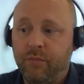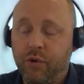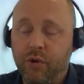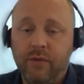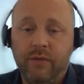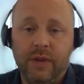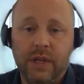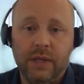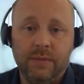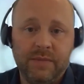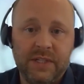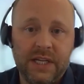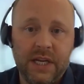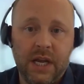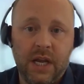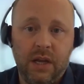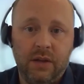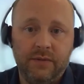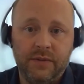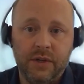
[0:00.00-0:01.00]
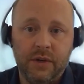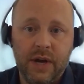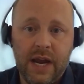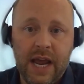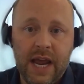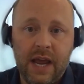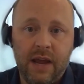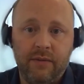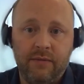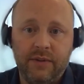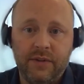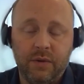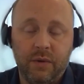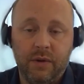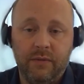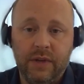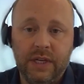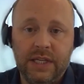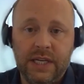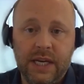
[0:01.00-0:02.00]
proven themselves or have
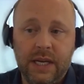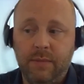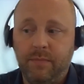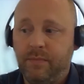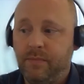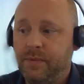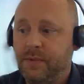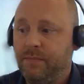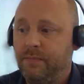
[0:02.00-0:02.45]
sort of a deep,